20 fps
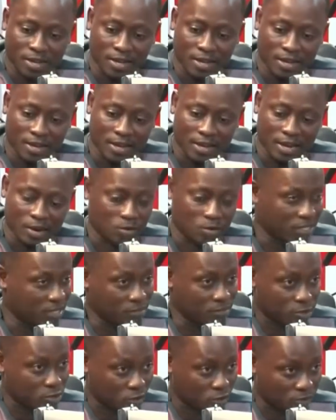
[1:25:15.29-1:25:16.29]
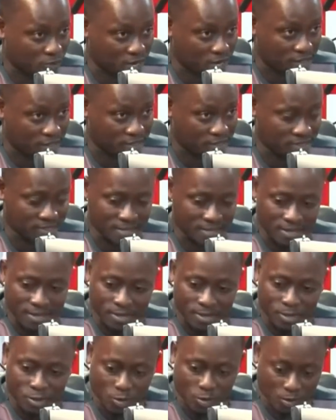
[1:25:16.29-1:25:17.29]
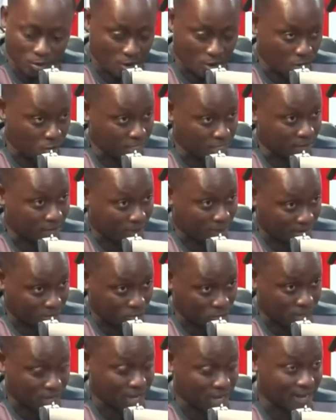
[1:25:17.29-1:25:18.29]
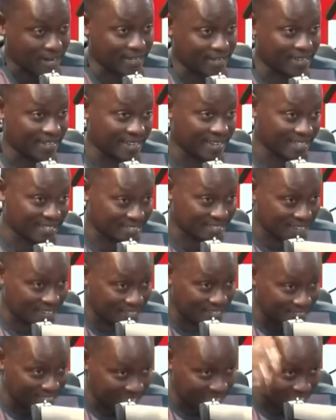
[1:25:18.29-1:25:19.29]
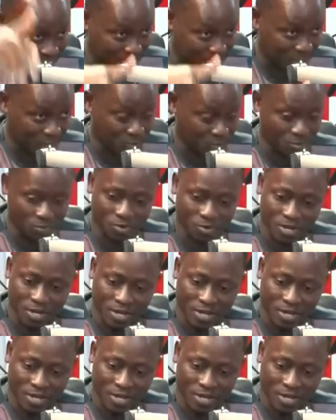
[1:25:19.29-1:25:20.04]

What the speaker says: I wouldn't be surprised. So, what could you part work a national leadership on the home?